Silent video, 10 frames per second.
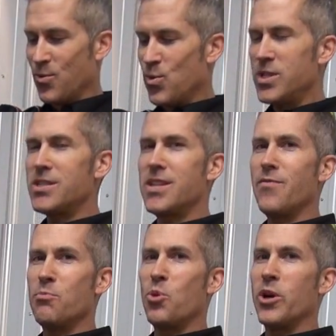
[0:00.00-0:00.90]
What's a
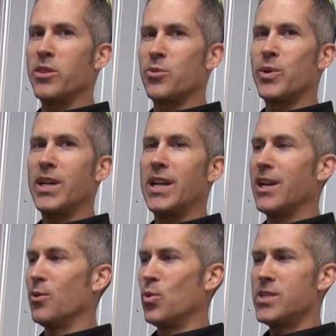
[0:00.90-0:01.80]
7.3
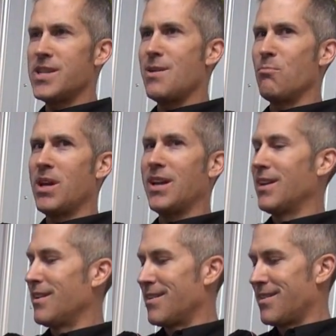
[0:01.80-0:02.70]
liter? What does that mean?